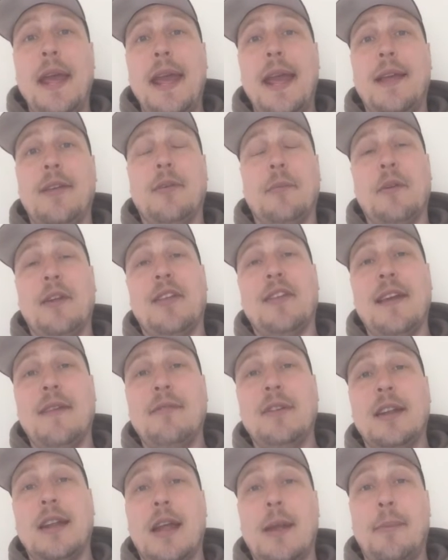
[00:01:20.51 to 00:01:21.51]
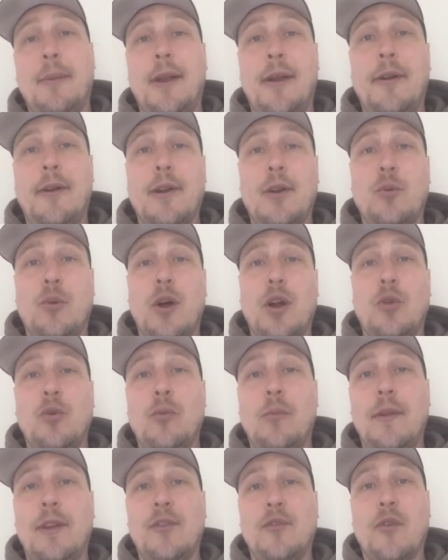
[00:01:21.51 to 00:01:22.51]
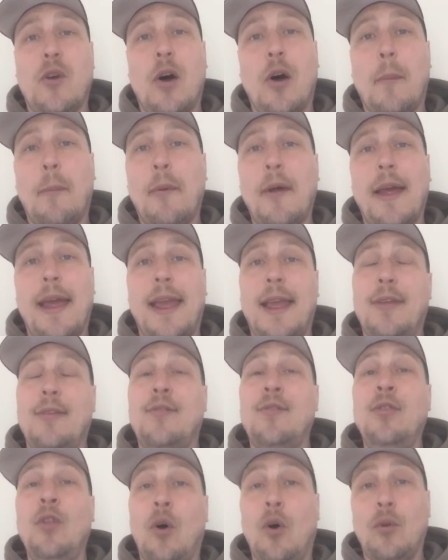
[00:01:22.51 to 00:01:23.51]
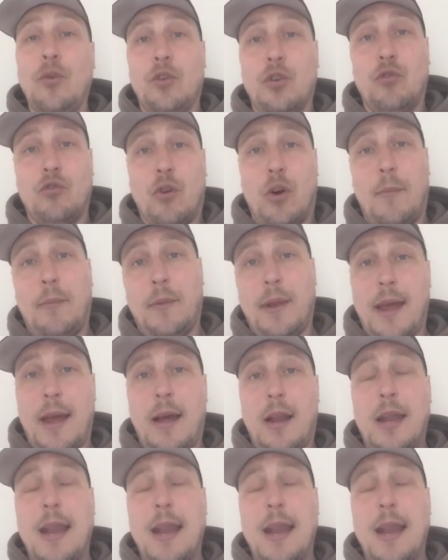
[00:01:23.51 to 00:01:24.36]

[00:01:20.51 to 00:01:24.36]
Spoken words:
is I'm at a 7-day period where I'd normally drop, is not to drop now.